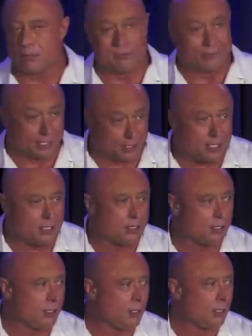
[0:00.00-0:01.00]
Really?
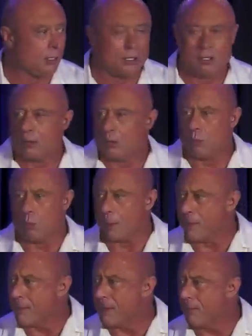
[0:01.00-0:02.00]
What
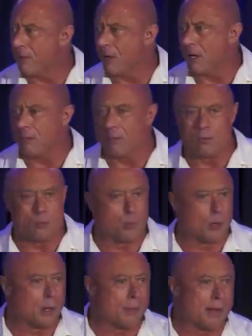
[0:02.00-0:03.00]
about my mom?
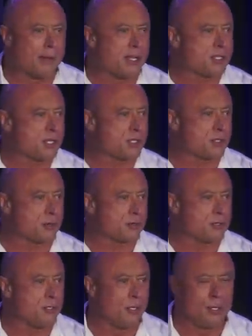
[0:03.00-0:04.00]
What about my
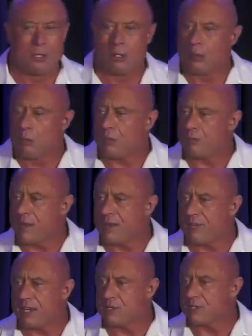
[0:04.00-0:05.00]
sisters? What if we
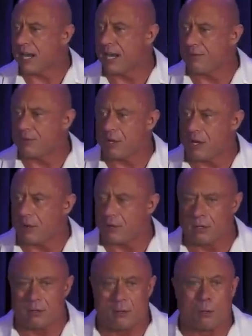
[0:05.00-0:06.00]
have kids and I have a
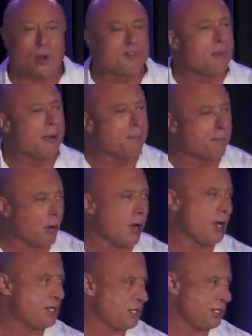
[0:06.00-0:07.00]
daughter? What if my
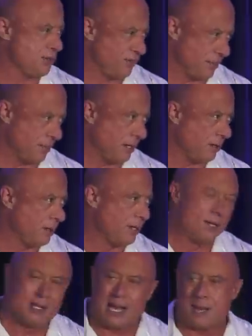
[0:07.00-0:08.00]
boss is female?
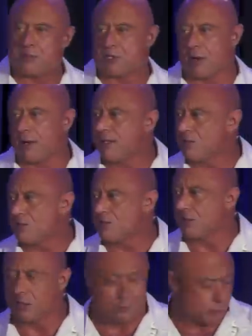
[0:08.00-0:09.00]
I'm sorry, this is a
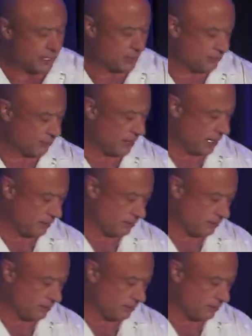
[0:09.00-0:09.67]
deal breaker for me.